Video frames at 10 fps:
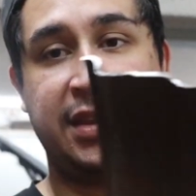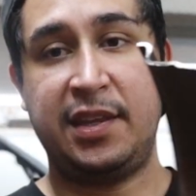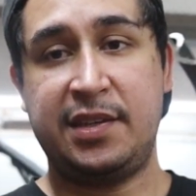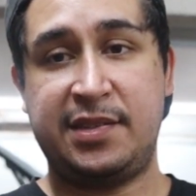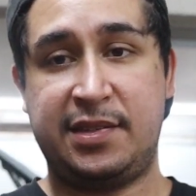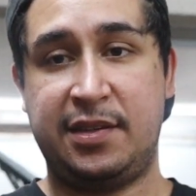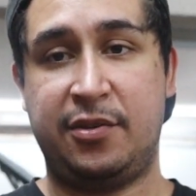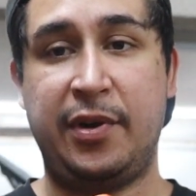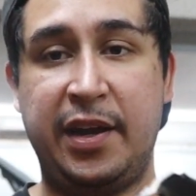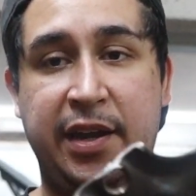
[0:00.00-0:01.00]
This
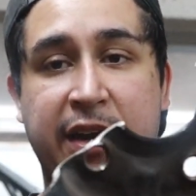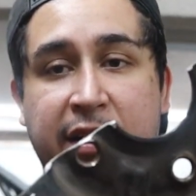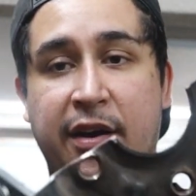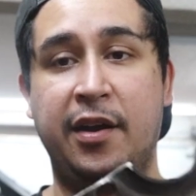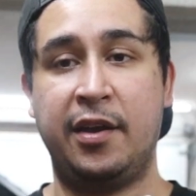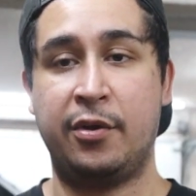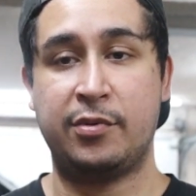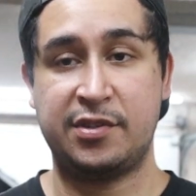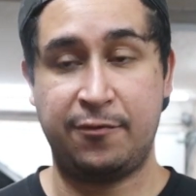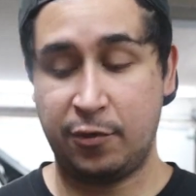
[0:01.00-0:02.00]
right here
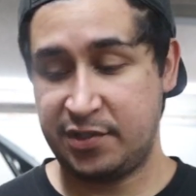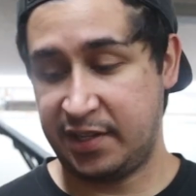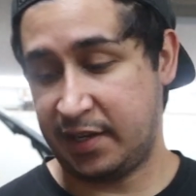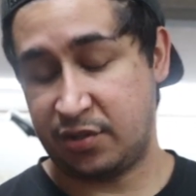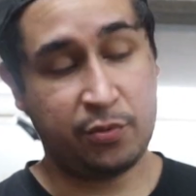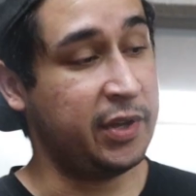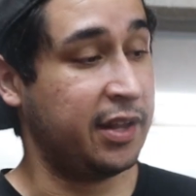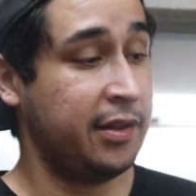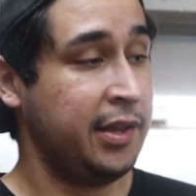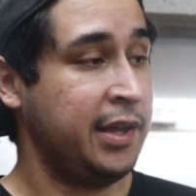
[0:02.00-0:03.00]
was a 14 inch
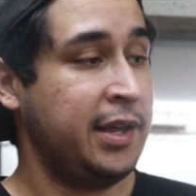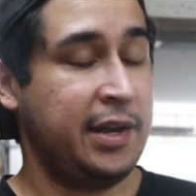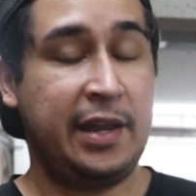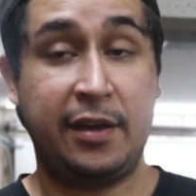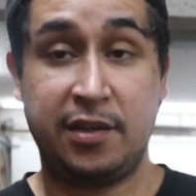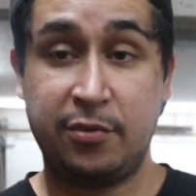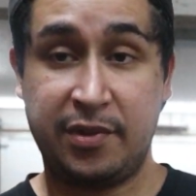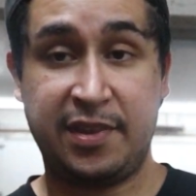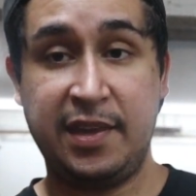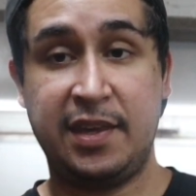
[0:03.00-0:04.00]
wheel. Now you
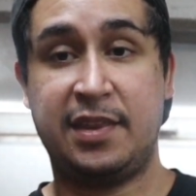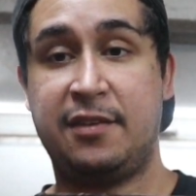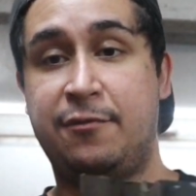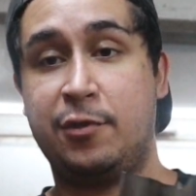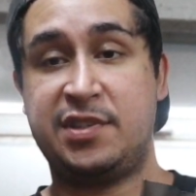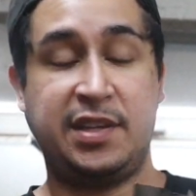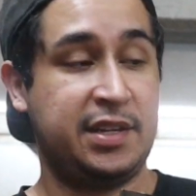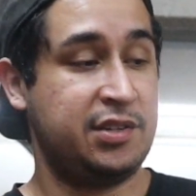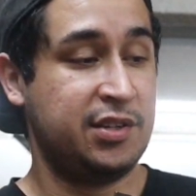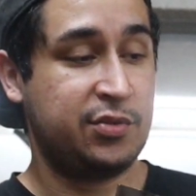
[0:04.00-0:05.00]
would think that 14
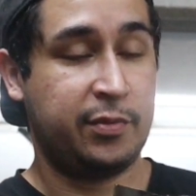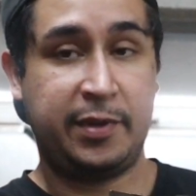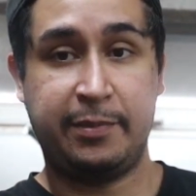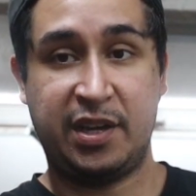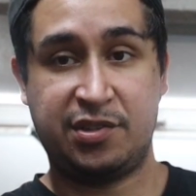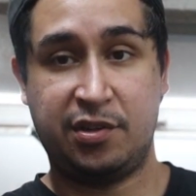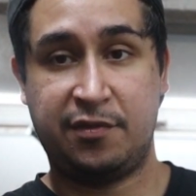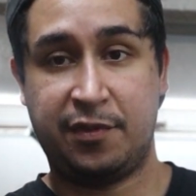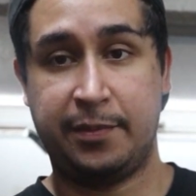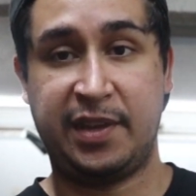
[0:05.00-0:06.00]
inches would be
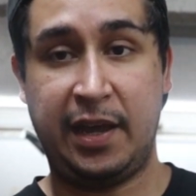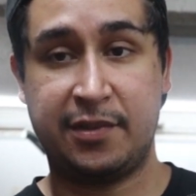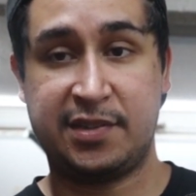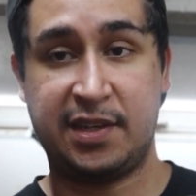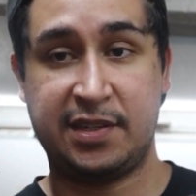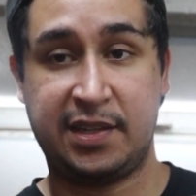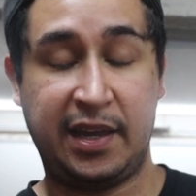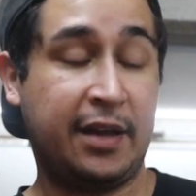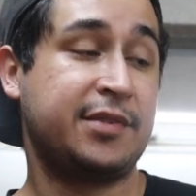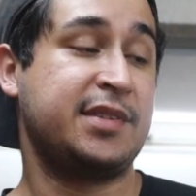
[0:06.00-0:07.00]
measured from the outside to
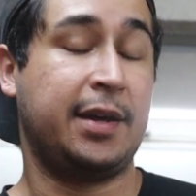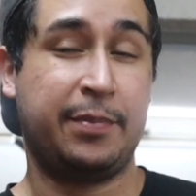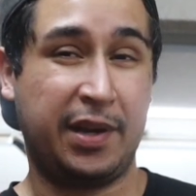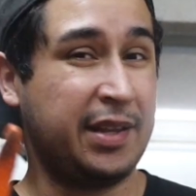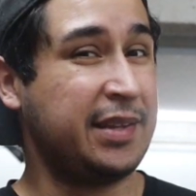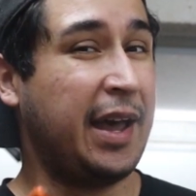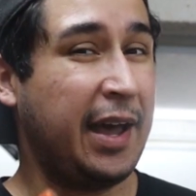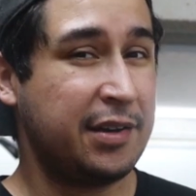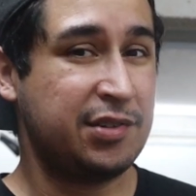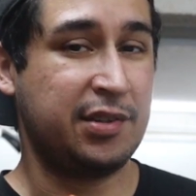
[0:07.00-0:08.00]
the outside, but it's
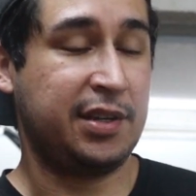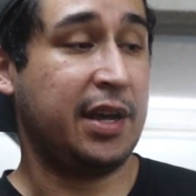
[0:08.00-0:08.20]
actually